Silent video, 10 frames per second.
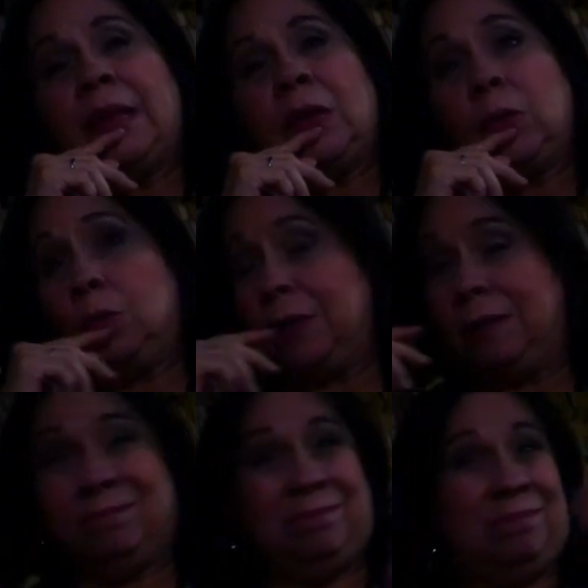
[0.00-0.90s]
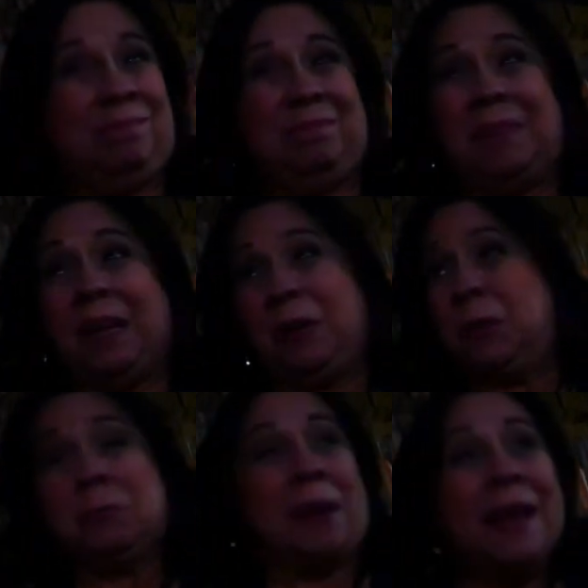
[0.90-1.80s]
including
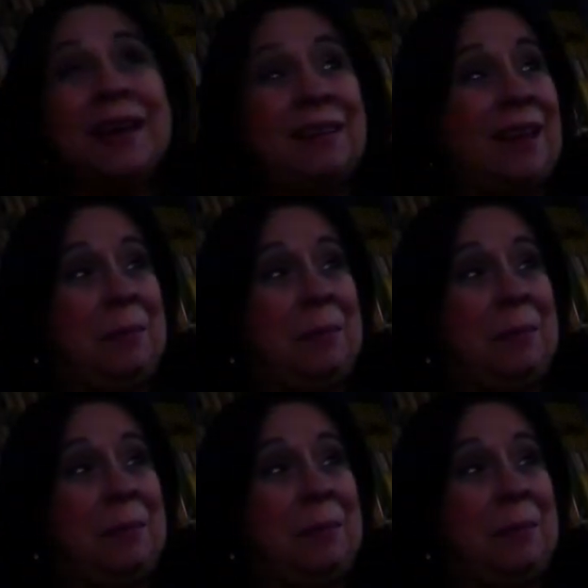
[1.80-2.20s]
great,